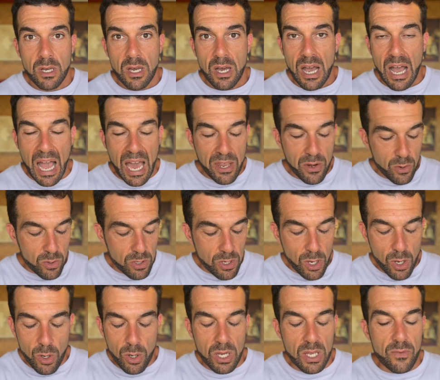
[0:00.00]
I don't
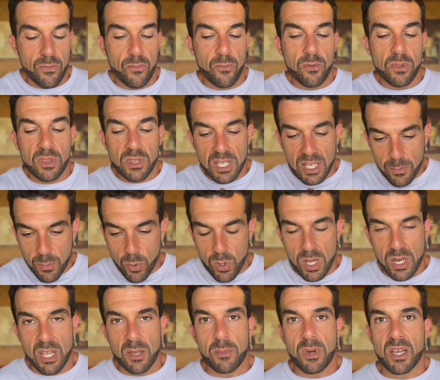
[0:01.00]
know if
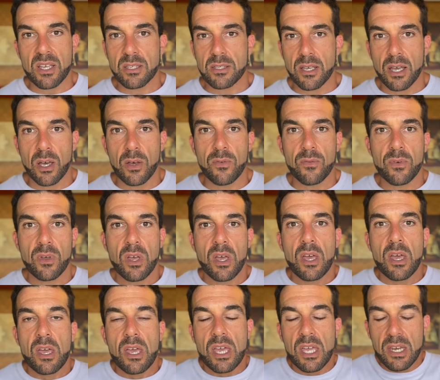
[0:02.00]
liberating myself
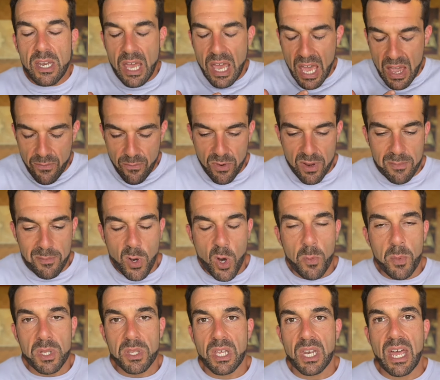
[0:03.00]
in every
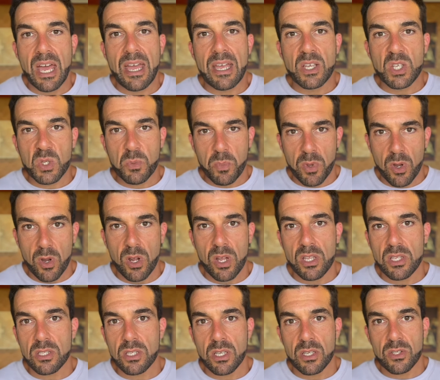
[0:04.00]
moment that I experience
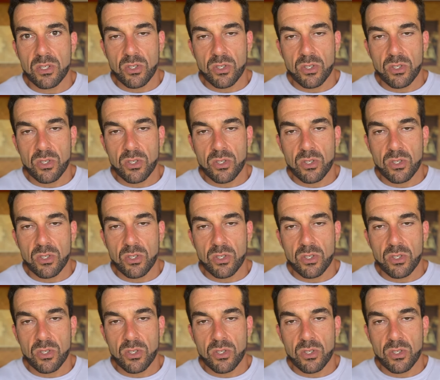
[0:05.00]
this